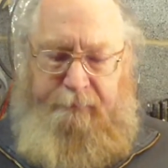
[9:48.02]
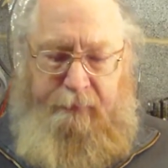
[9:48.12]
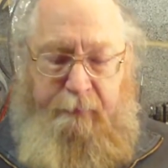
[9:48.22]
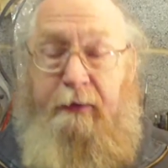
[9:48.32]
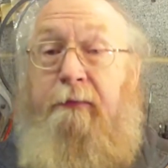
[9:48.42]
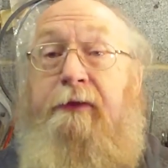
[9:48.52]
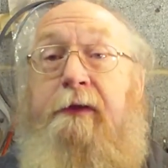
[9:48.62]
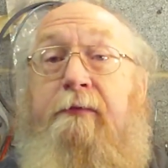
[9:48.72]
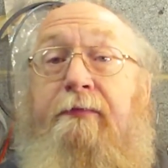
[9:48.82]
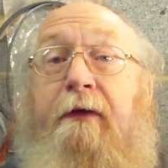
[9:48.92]
Sometimes you
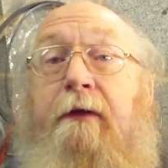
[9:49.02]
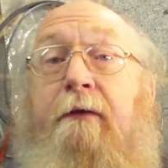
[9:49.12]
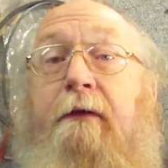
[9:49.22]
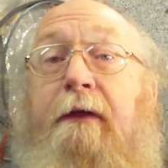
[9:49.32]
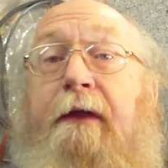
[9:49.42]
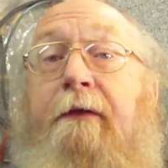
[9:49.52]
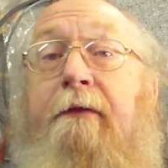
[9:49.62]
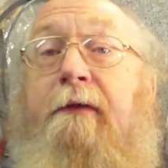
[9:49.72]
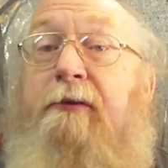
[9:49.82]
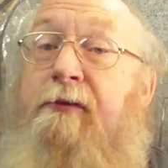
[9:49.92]
need to file on a lathe
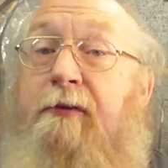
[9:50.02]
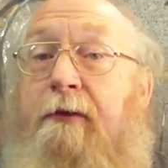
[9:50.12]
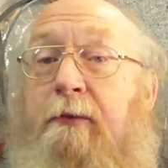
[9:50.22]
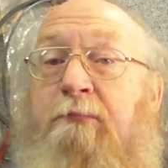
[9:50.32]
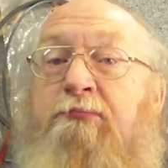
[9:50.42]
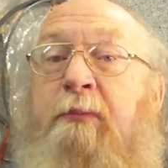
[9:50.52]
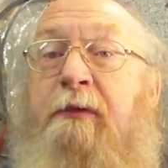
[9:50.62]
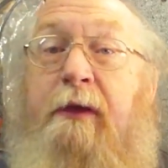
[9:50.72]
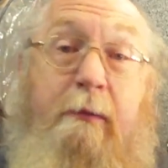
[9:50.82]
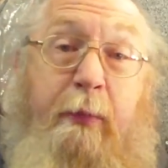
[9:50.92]
just to
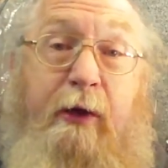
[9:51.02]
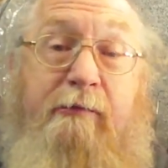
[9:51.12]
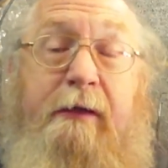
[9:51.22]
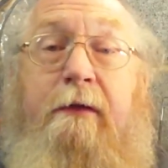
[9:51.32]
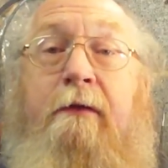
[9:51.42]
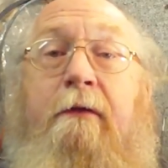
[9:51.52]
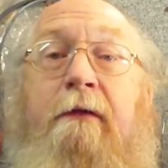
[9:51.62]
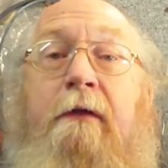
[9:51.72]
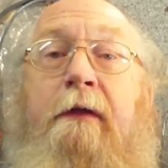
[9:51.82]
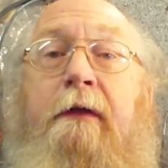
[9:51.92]
deburr it.
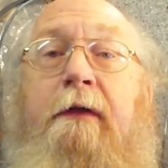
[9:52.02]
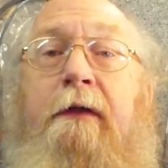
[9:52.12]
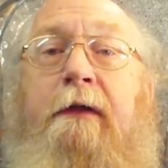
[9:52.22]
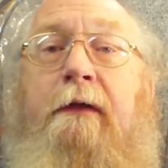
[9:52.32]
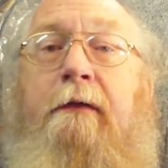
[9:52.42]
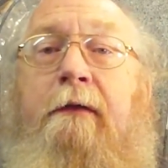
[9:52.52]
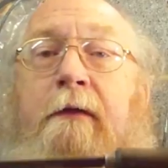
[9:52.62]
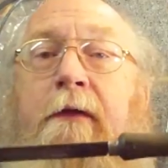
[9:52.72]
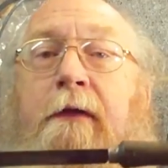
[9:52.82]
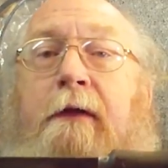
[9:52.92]
Yeah,
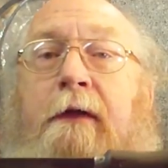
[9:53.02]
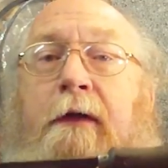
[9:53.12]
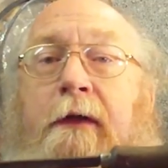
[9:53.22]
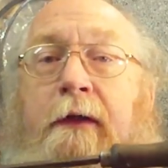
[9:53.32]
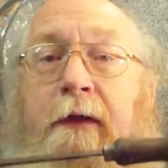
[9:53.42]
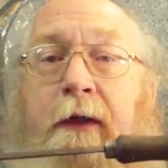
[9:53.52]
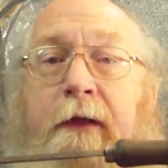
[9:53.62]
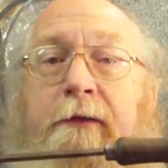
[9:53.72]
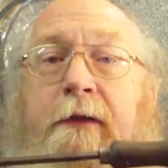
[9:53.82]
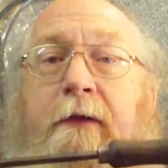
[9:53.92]

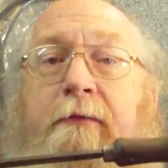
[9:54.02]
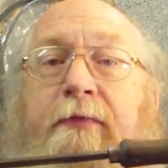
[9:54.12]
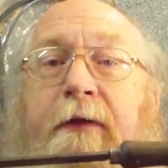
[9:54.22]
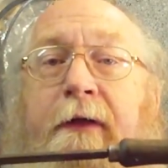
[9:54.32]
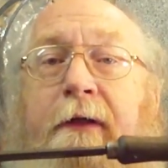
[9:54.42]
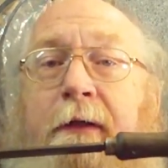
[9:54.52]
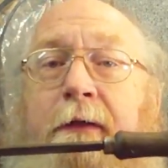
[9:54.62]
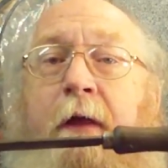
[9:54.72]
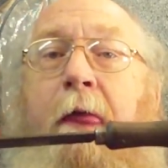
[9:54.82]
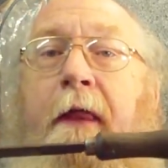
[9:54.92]
here's the kind of file.
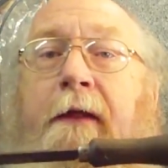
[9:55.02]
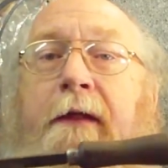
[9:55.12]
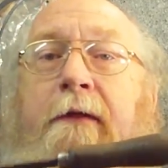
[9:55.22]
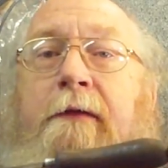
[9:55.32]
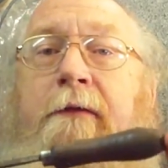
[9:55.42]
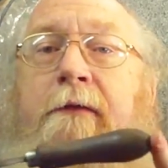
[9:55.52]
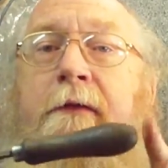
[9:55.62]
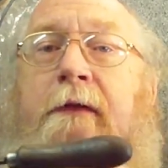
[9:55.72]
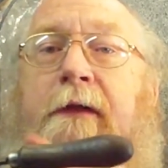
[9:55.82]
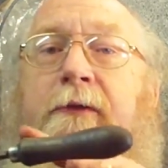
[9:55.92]
Yeah,
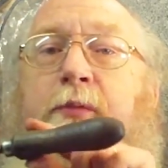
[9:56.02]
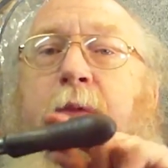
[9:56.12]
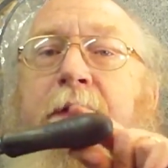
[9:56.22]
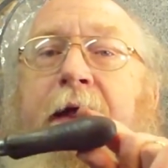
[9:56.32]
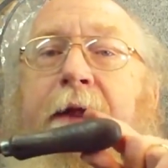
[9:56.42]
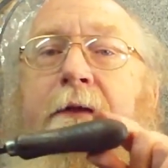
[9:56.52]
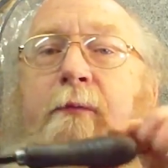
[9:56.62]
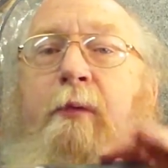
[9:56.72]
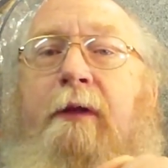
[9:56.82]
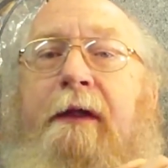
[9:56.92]
got a nice wooden handle
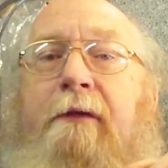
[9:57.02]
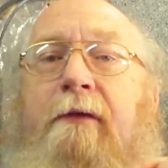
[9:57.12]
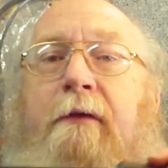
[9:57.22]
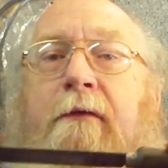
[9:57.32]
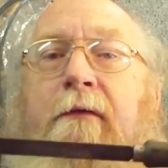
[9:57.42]
at one end.